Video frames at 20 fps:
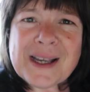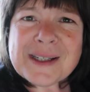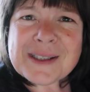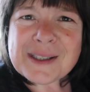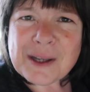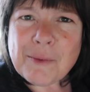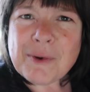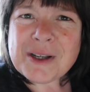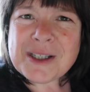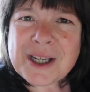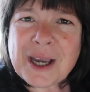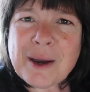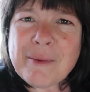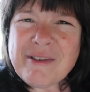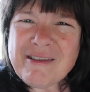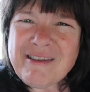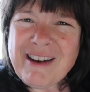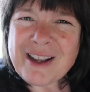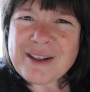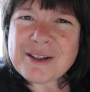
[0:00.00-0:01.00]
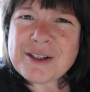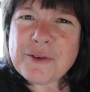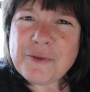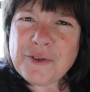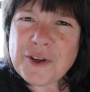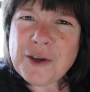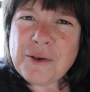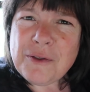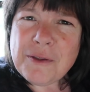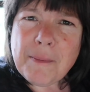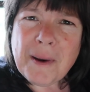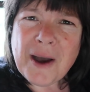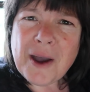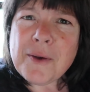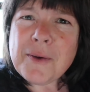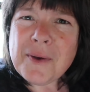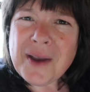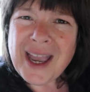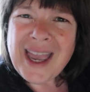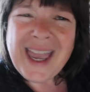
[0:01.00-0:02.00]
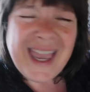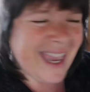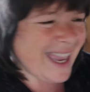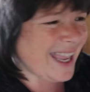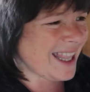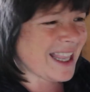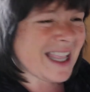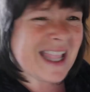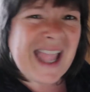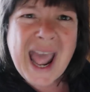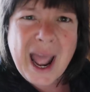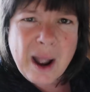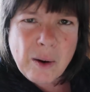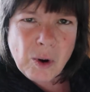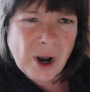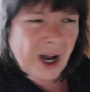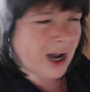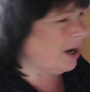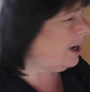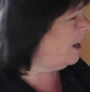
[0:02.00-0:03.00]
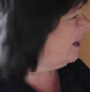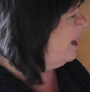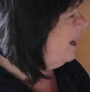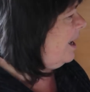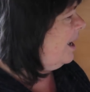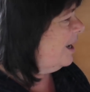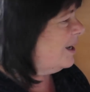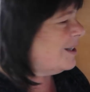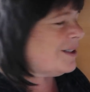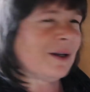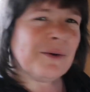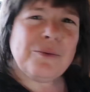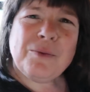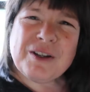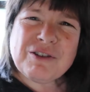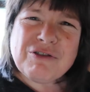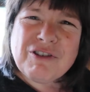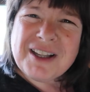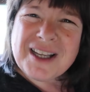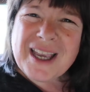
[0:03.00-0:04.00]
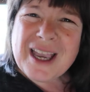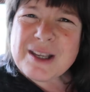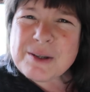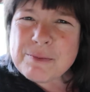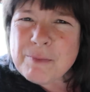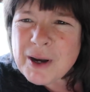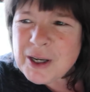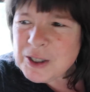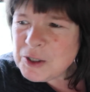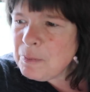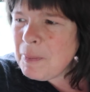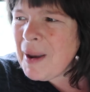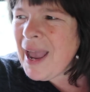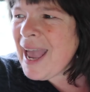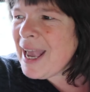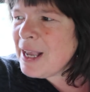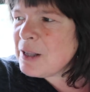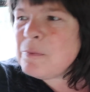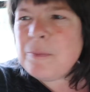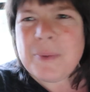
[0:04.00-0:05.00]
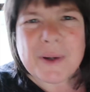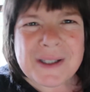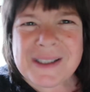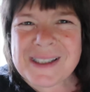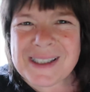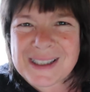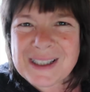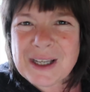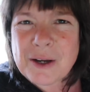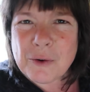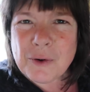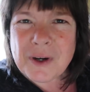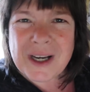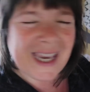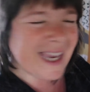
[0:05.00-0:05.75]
Someone's coming around to view the boat in an hour, so we're trying to get as much packed but still